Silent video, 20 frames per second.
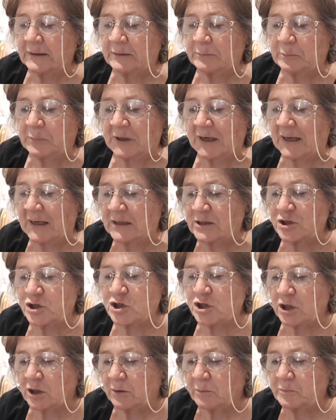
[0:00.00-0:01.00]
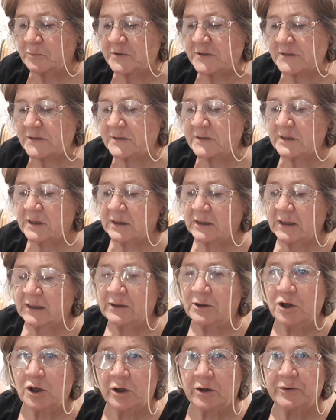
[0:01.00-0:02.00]
plain chops
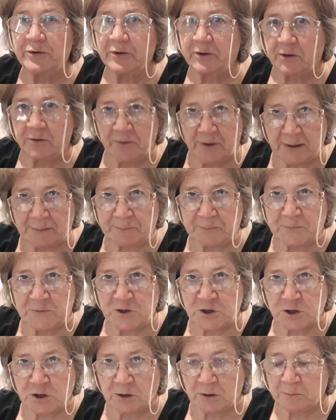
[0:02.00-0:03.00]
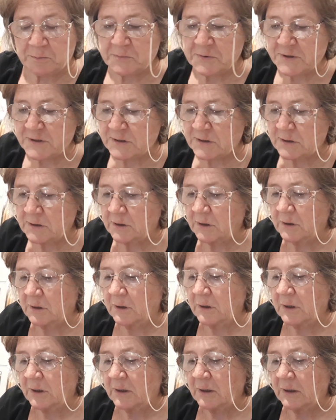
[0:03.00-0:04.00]
and not the crumb chops.
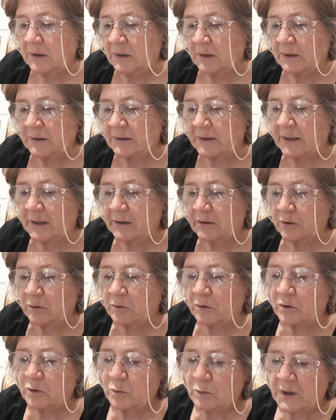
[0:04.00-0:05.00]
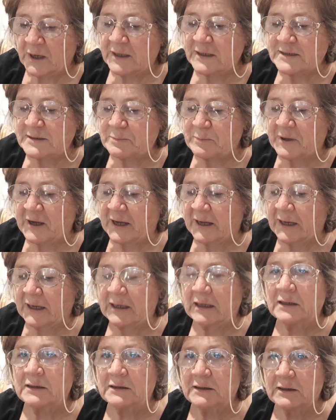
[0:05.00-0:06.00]
Now you're always
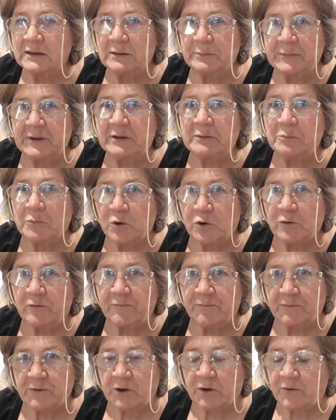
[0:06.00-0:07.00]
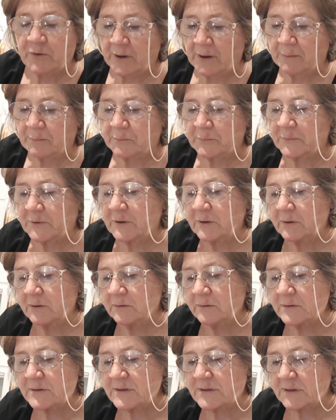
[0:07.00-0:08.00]
paying a little bit more for crumbed.
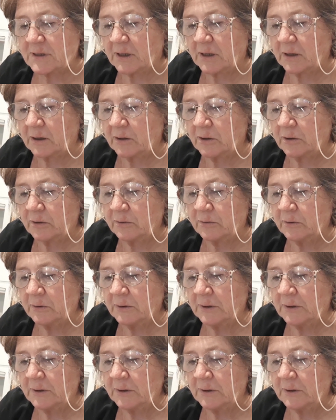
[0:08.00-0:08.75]
So